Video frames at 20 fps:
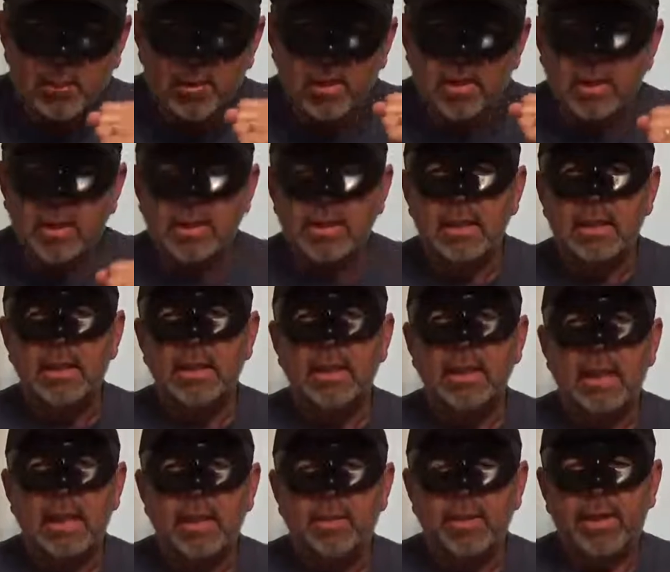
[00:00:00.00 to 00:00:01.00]
and we're looking,
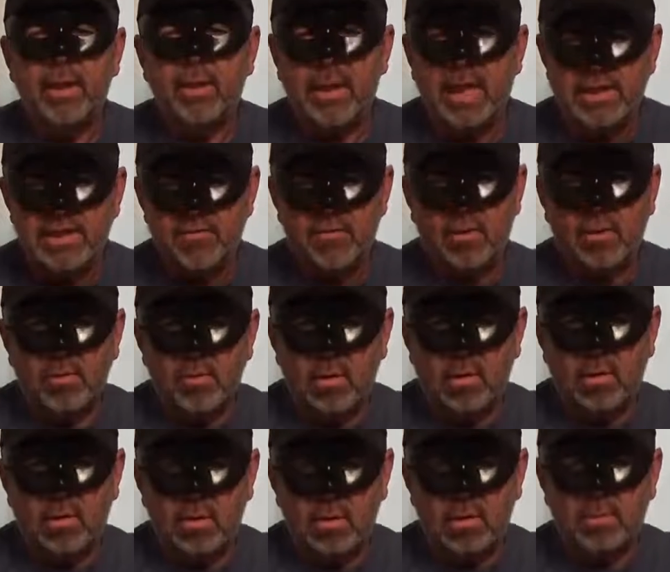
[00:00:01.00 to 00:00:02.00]
and we got our lights of
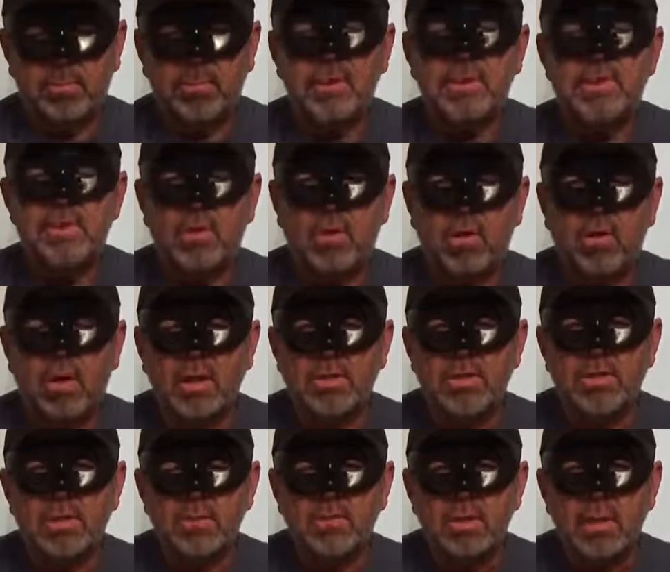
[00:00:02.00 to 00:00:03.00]
our police car on it
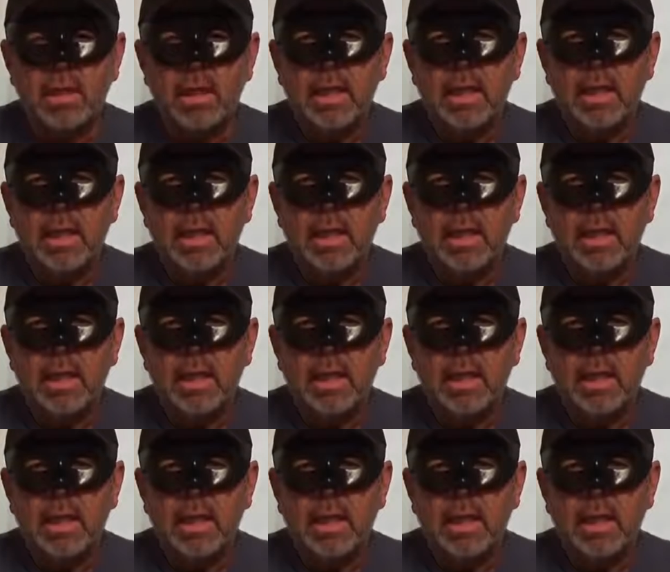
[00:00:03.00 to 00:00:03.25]
too.